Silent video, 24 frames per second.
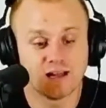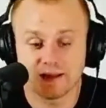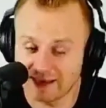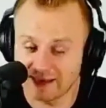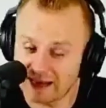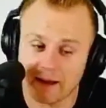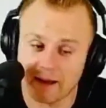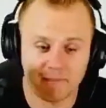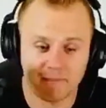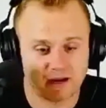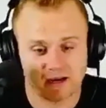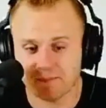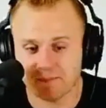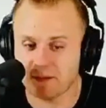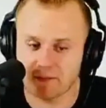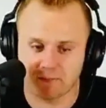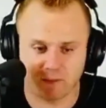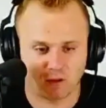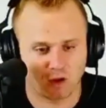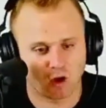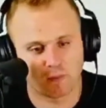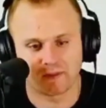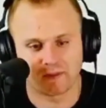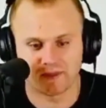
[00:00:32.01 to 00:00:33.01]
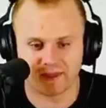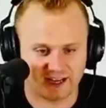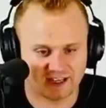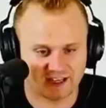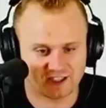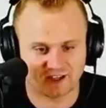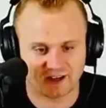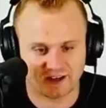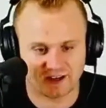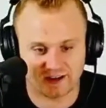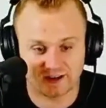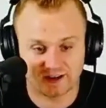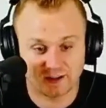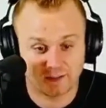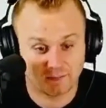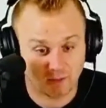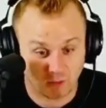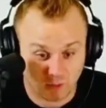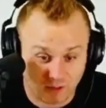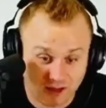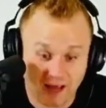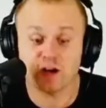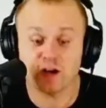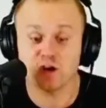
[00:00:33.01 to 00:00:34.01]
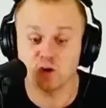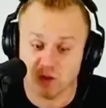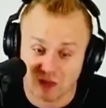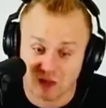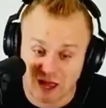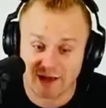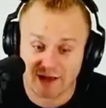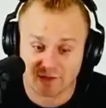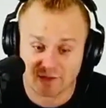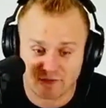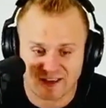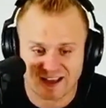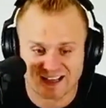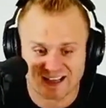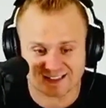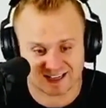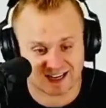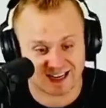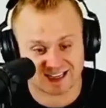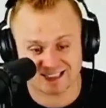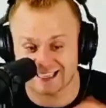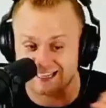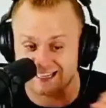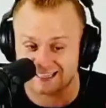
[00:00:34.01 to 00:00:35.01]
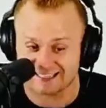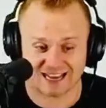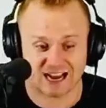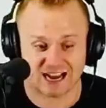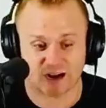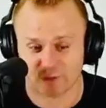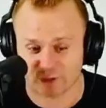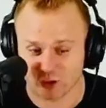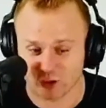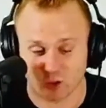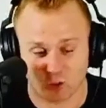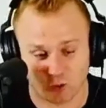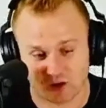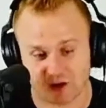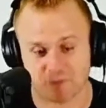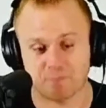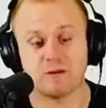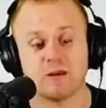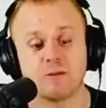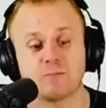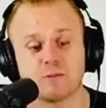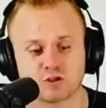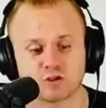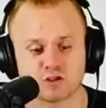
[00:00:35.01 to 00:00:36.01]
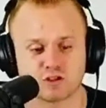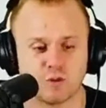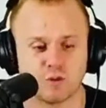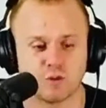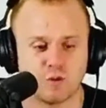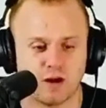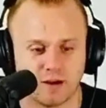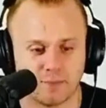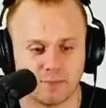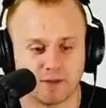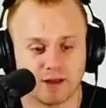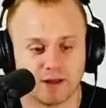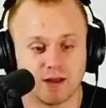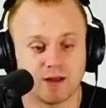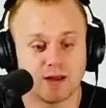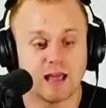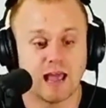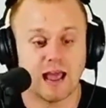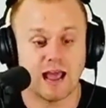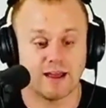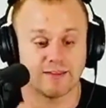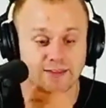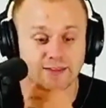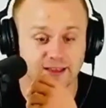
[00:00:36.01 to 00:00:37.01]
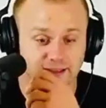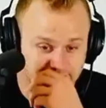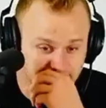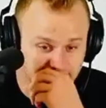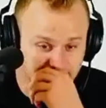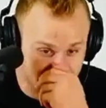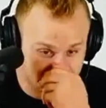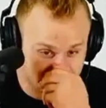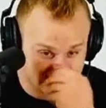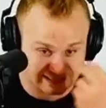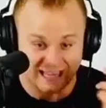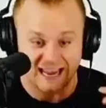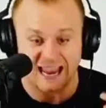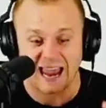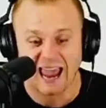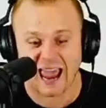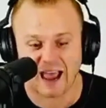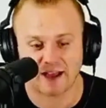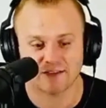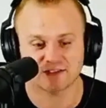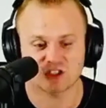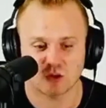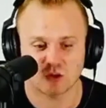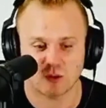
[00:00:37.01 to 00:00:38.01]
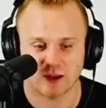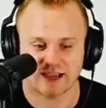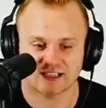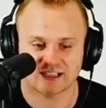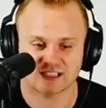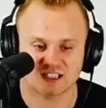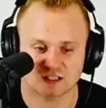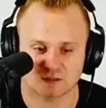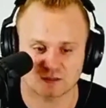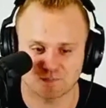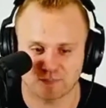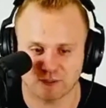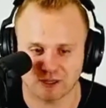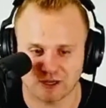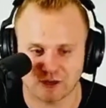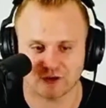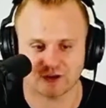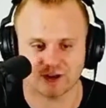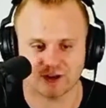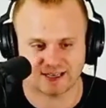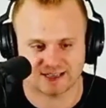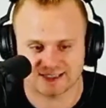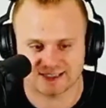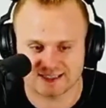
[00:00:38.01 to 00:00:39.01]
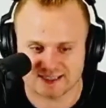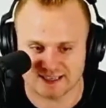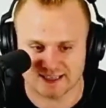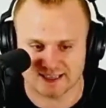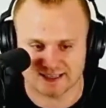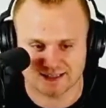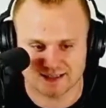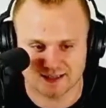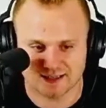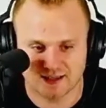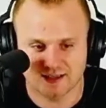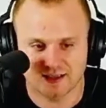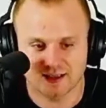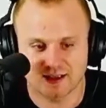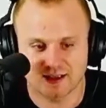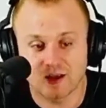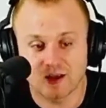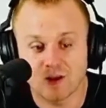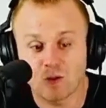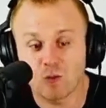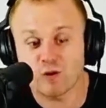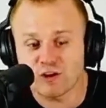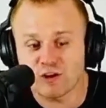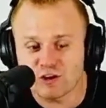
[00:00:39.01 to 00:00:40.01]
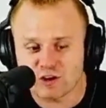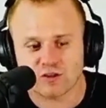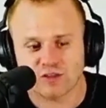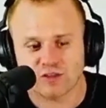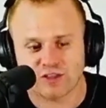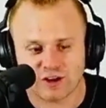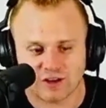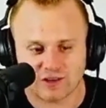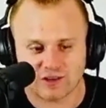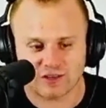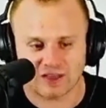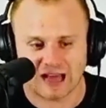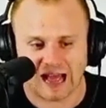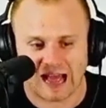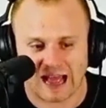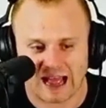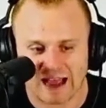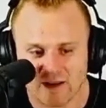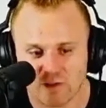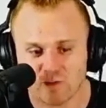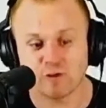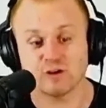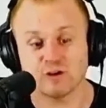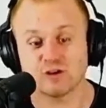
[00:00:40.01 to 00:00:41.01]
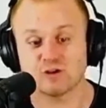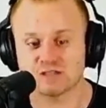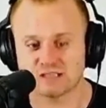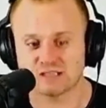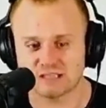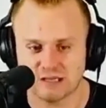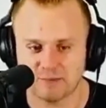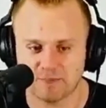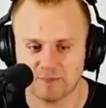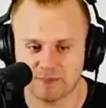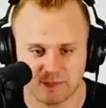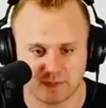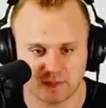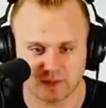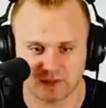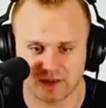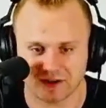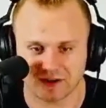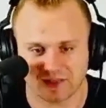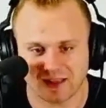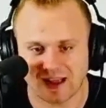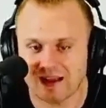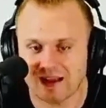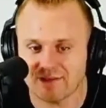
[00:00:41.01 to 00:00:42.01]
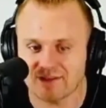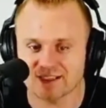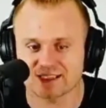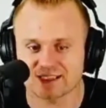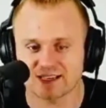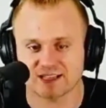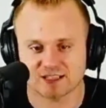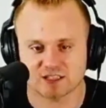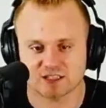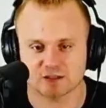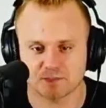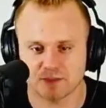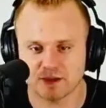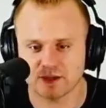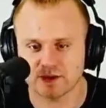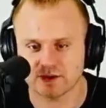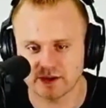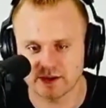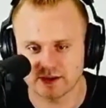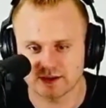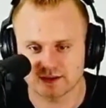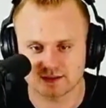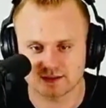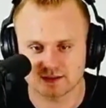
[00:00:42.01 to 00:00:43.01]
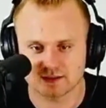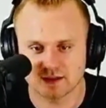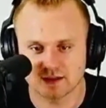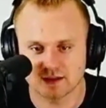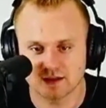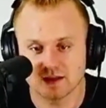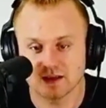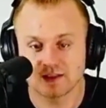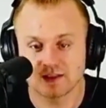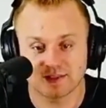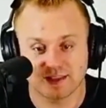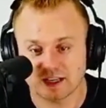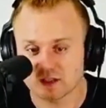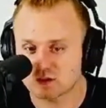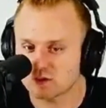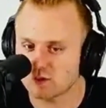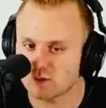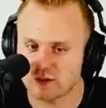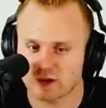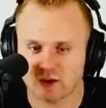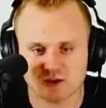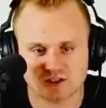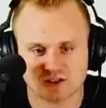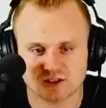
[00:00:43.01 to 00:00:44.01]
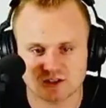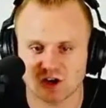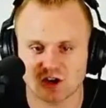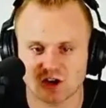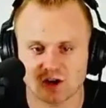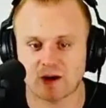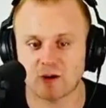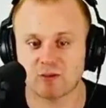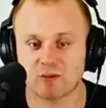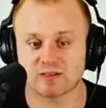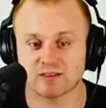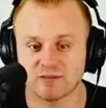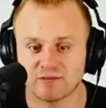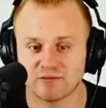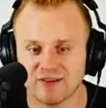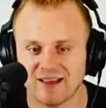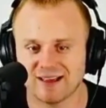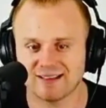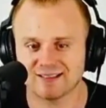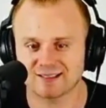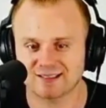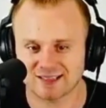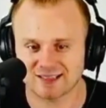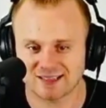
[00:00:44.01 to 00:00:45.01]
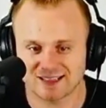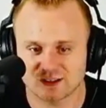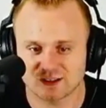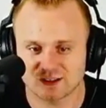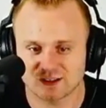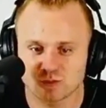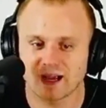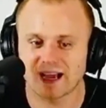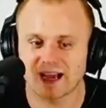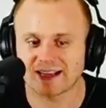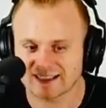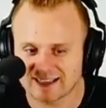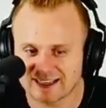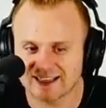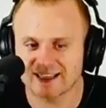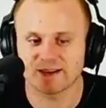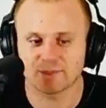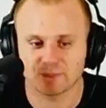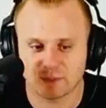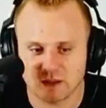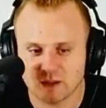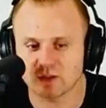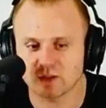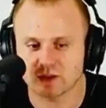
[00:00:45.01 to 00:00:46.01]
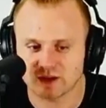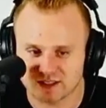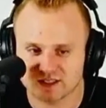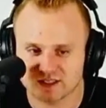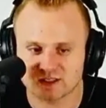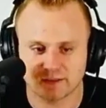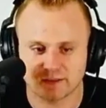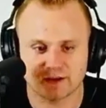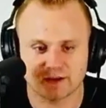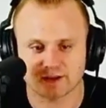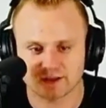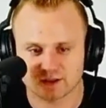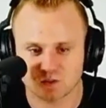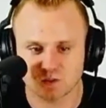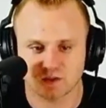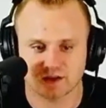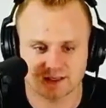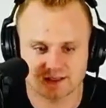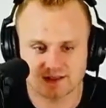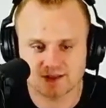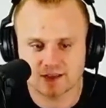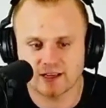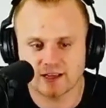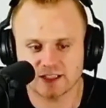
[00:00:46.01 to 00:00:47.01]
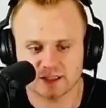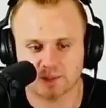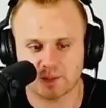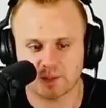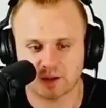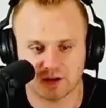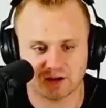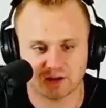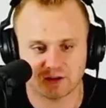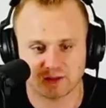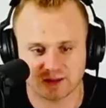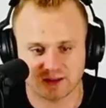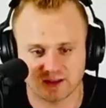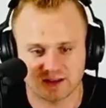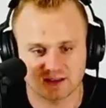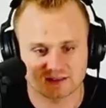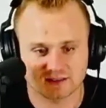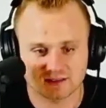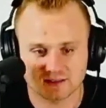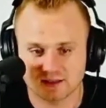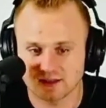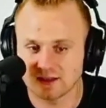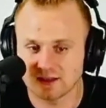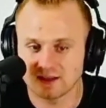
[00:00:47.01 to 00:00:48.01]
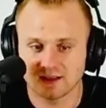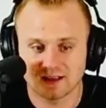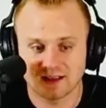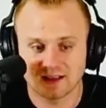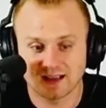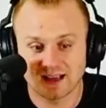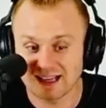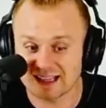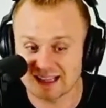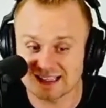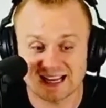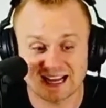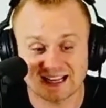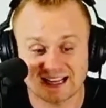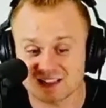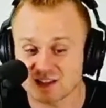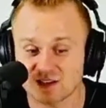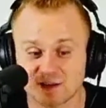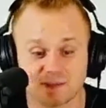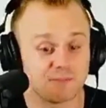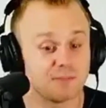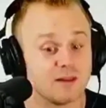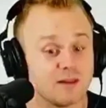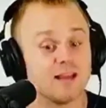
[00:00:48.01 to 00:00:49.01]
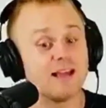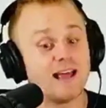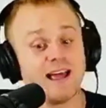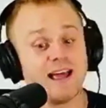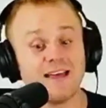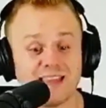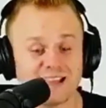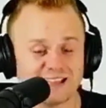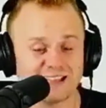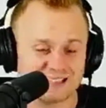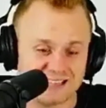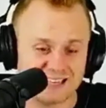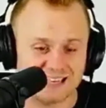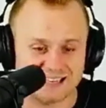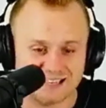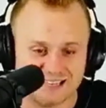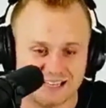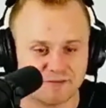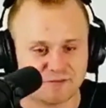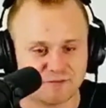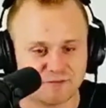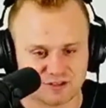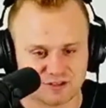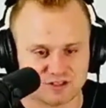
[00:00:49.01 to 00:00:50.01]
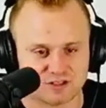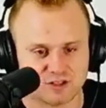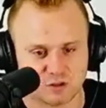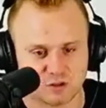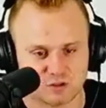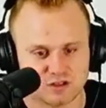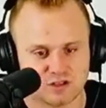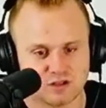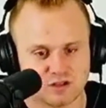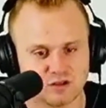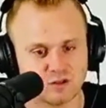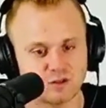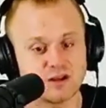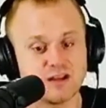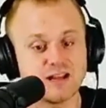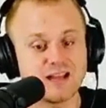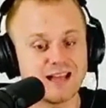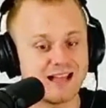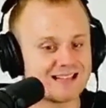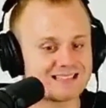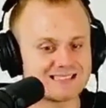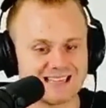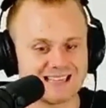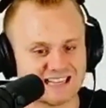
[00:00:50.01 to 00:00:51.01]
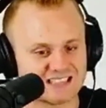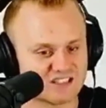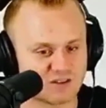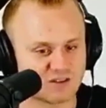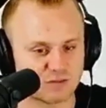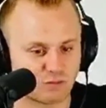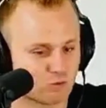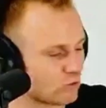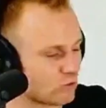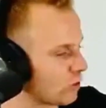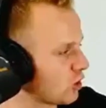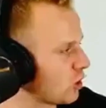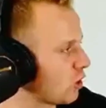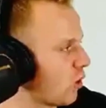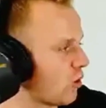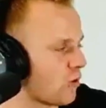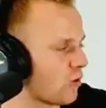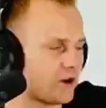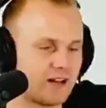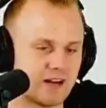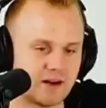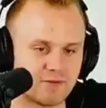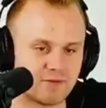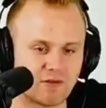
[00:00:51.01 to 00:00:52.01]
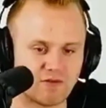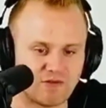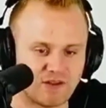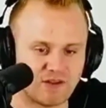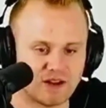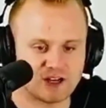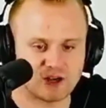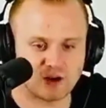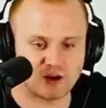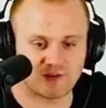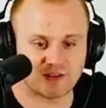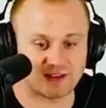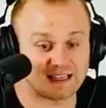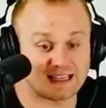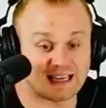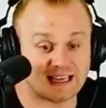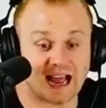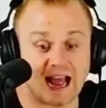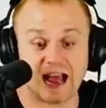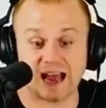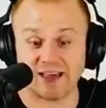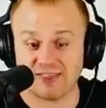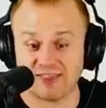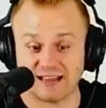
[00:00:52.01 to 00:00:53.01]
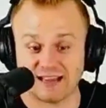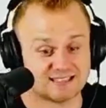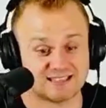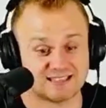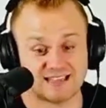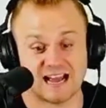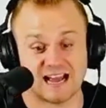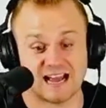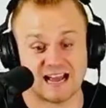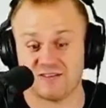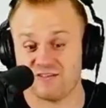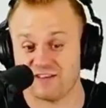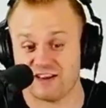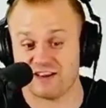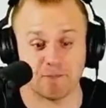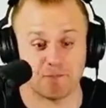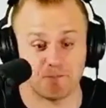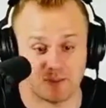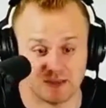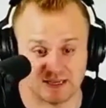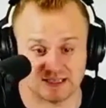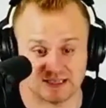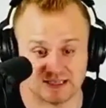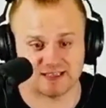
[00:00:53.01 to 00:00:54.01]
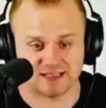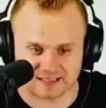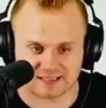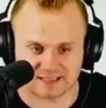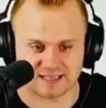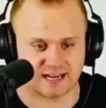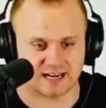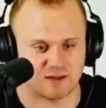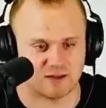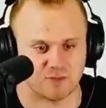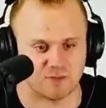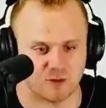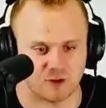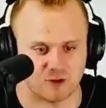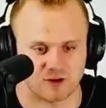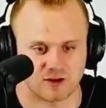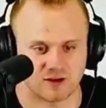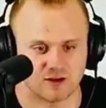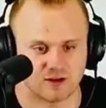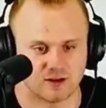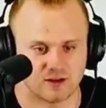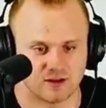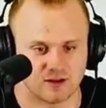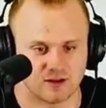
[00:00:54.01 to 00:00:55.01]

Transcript: Not many people open that shit. But when I do live events and I say it's not recorded, people show up. And the thing is, they have to experience it. When you're there live, when you see people there live, it's an experience. That's what we always talk about with events, is we have to get people to experience what it's like to partner with us. It's not some, and that's the difference though too. It's not some recording of a video of a guy that's not even in business anymore.